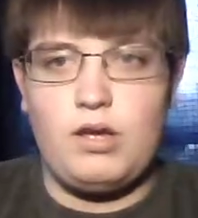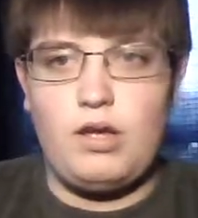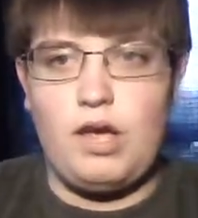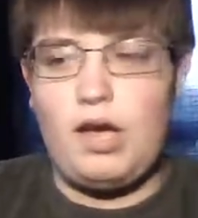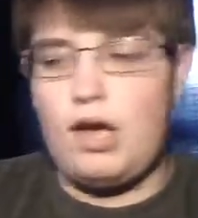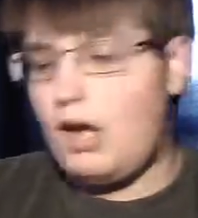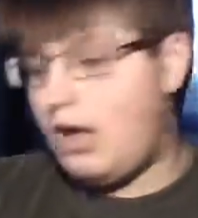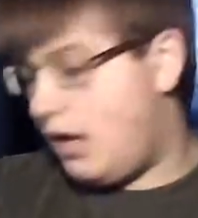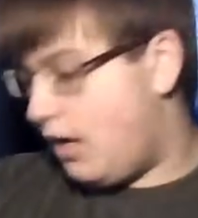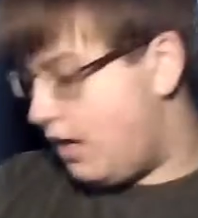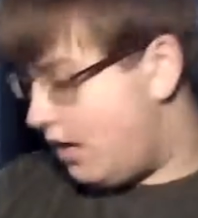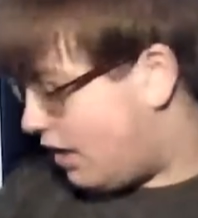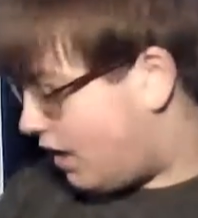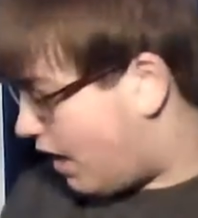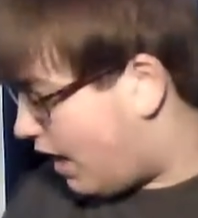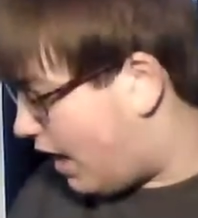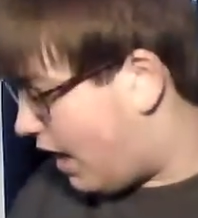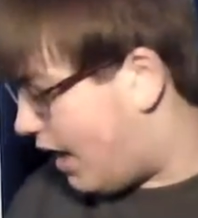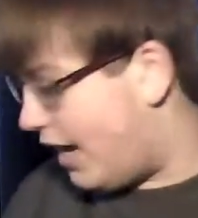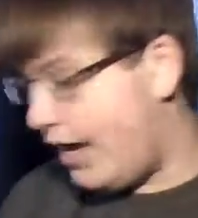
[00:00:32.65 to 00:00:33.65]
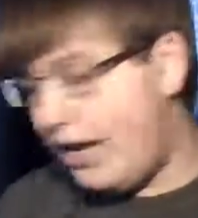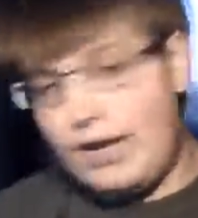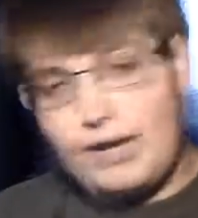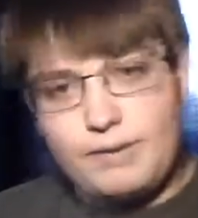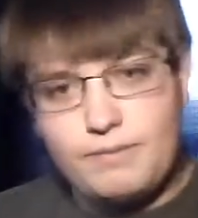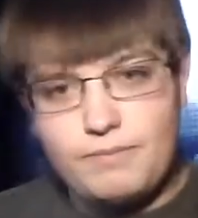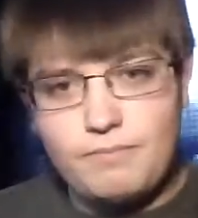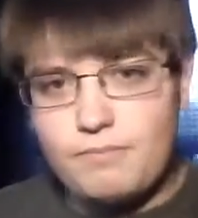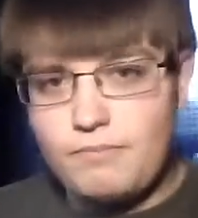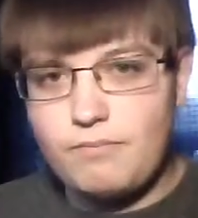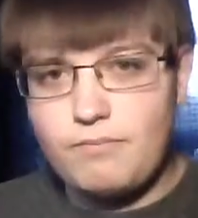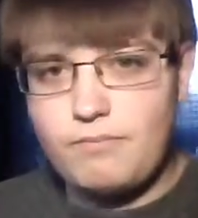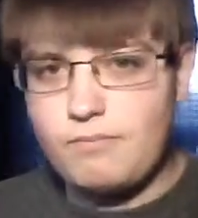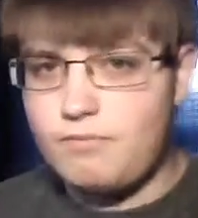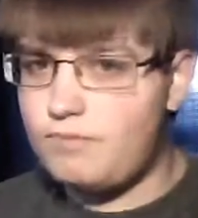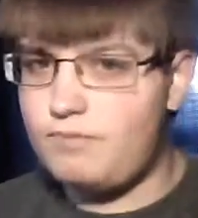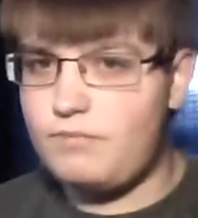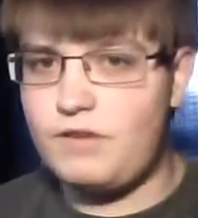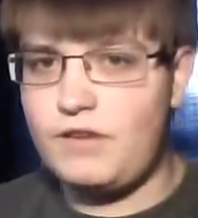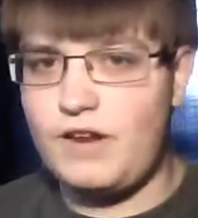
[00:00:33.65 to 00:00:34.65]
uh, I
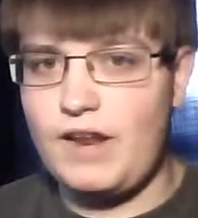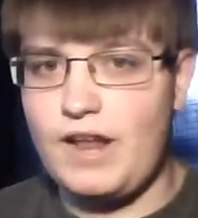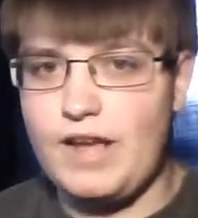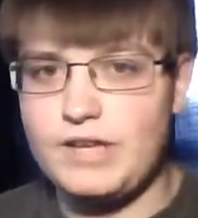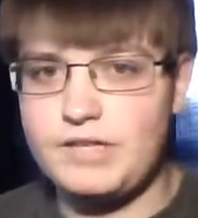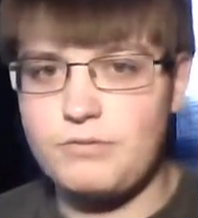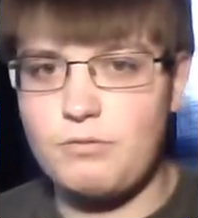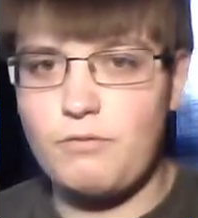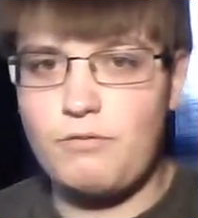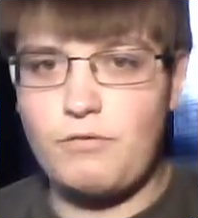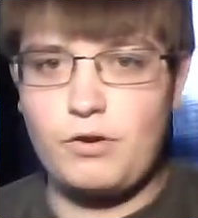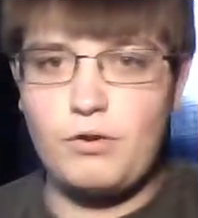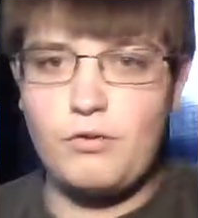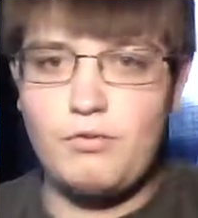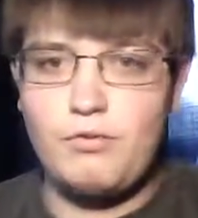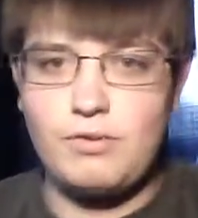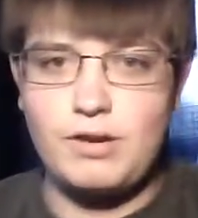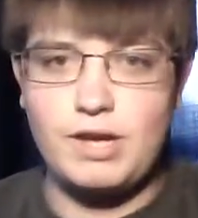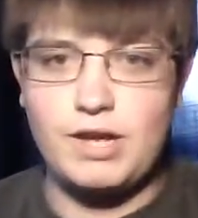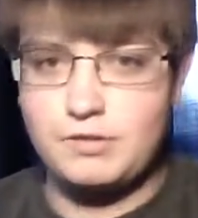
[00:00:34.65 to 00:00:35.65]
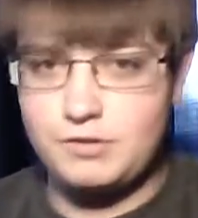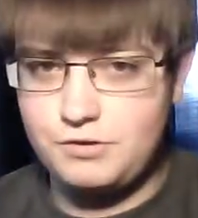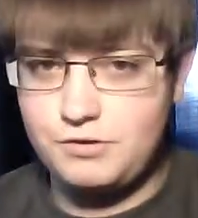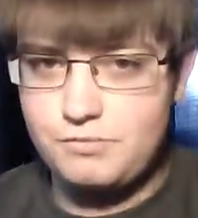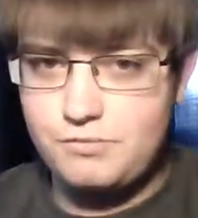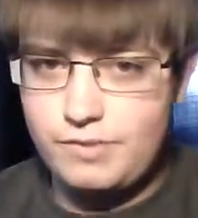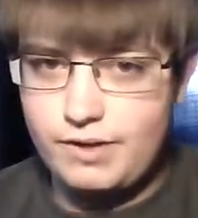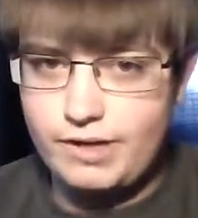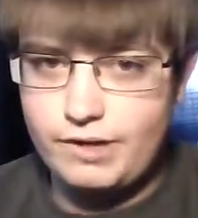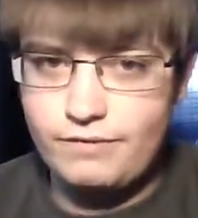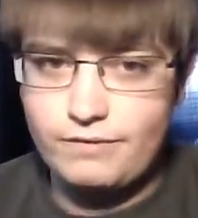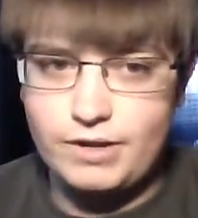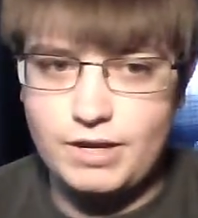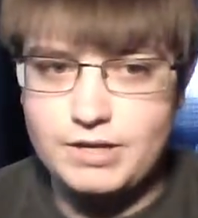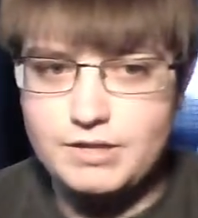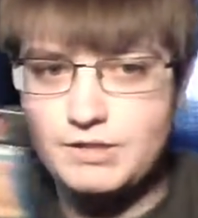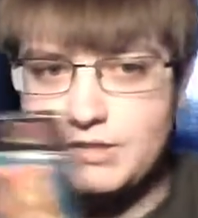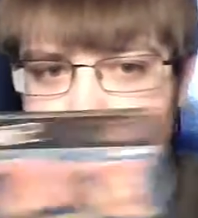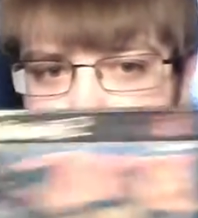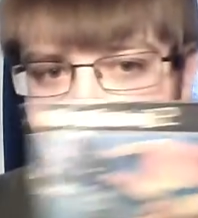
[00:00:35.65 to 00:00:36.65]
today's review, as you may have
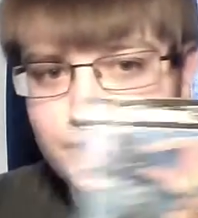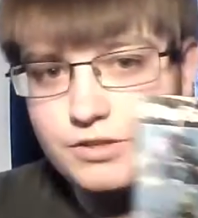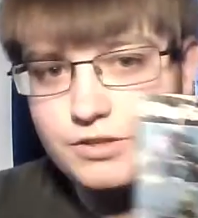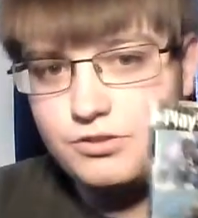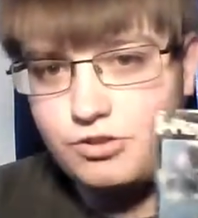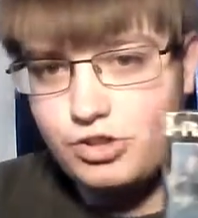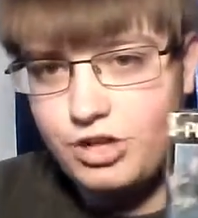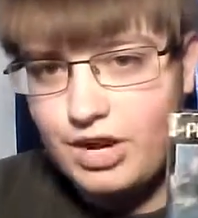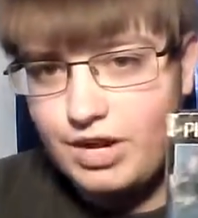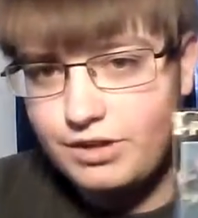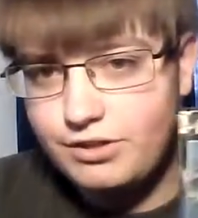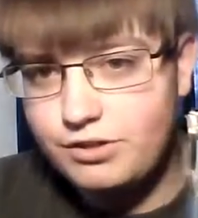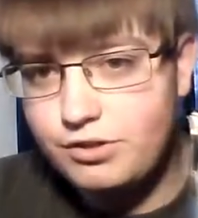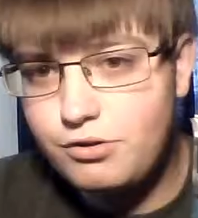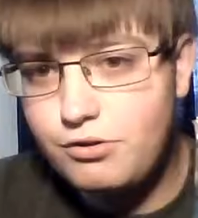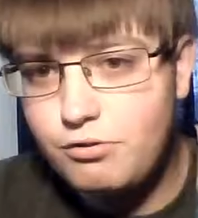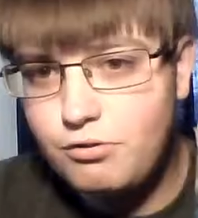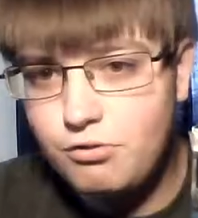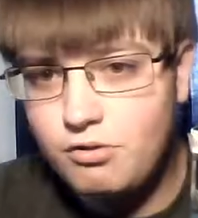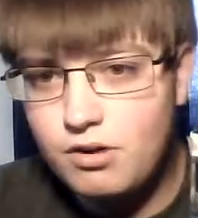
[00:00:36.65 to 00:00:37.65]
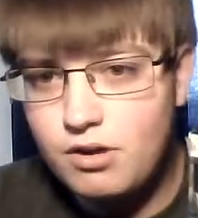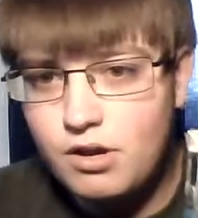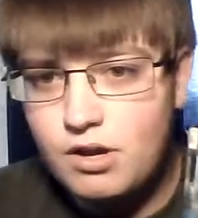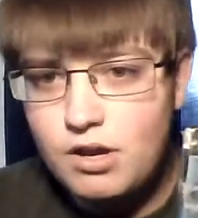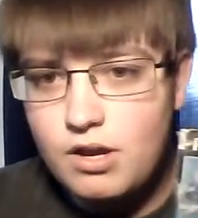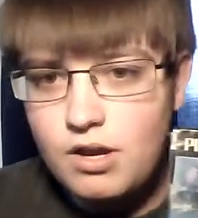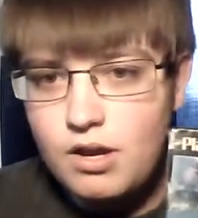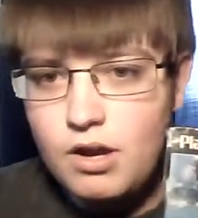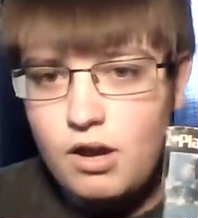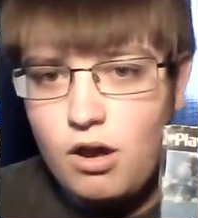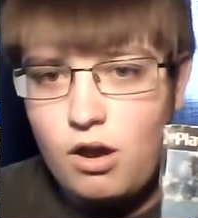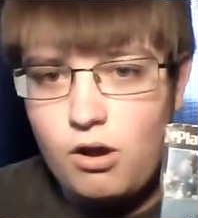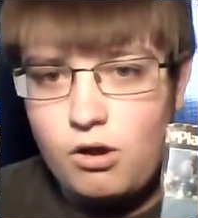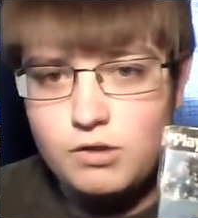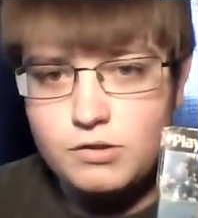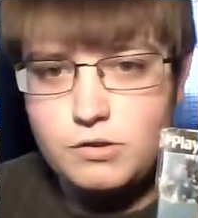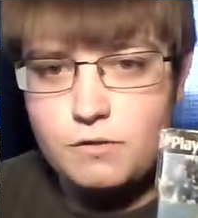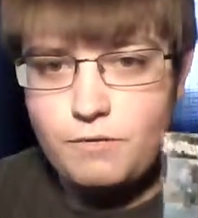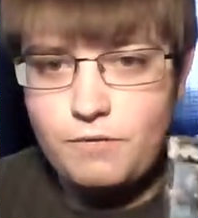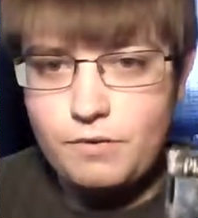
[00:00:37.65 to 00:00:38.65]
guessed, is Jak II,
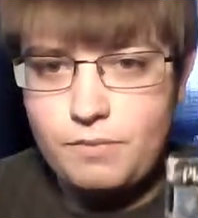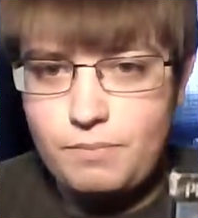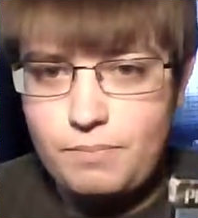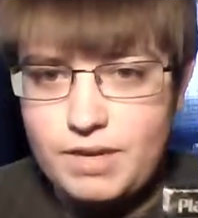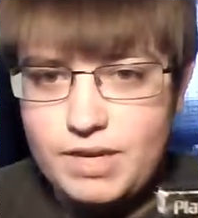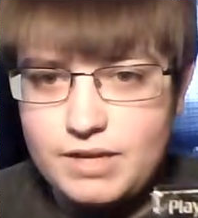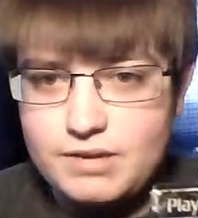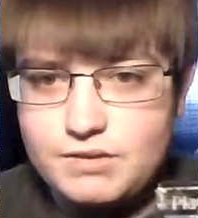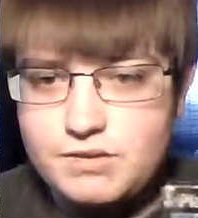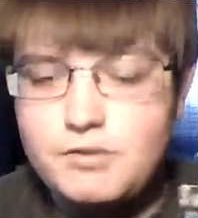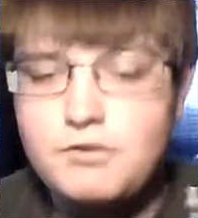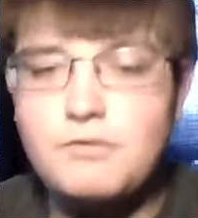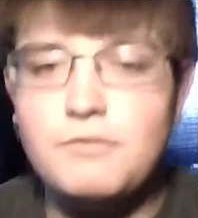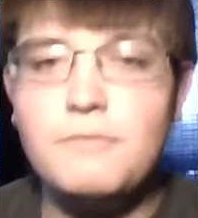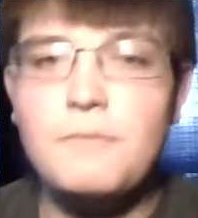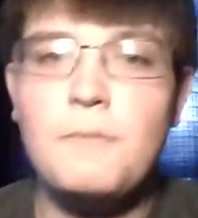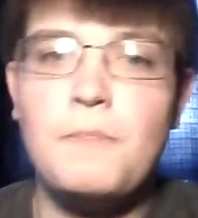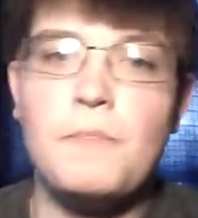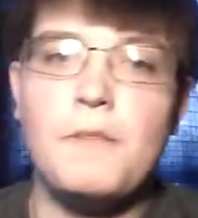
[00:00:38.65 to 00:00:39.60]
also for the PS2.